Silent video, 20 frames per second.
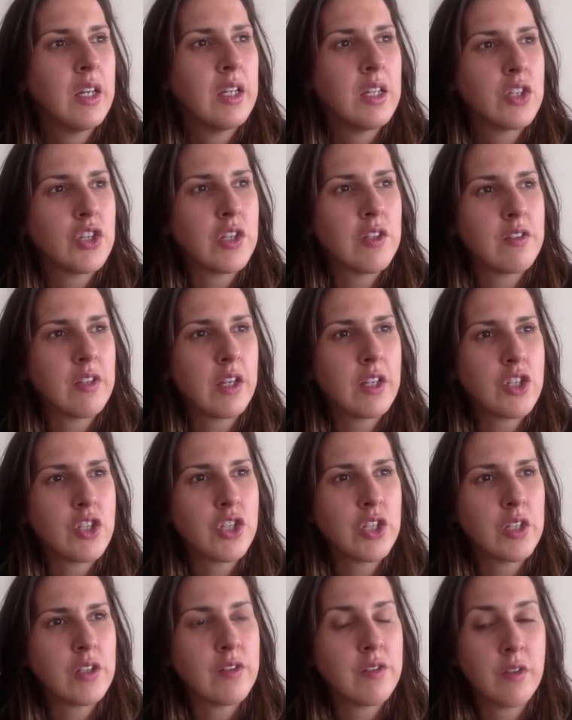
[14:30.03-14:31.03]
She said
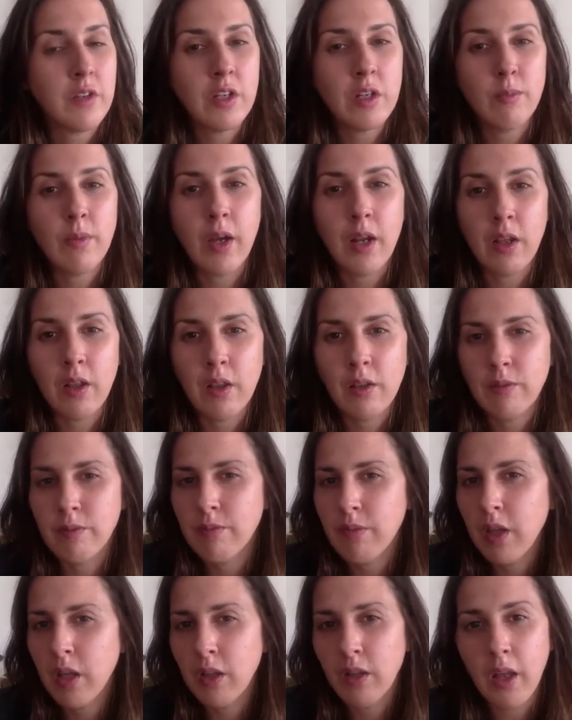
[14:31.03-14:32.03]
she had seen him at
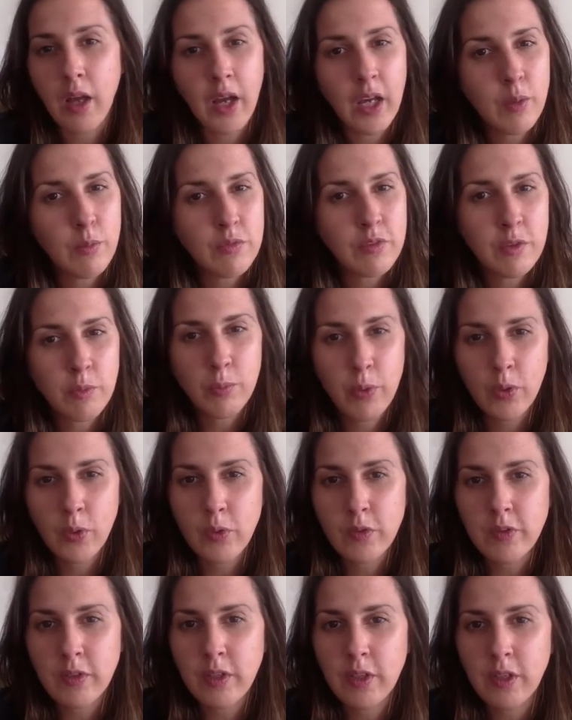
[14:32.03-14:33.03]
a Lyme
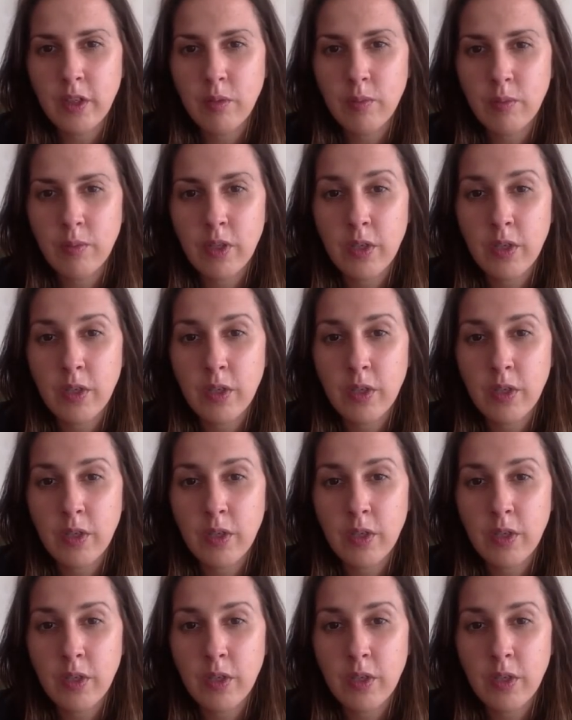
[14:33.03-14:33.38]
symposium.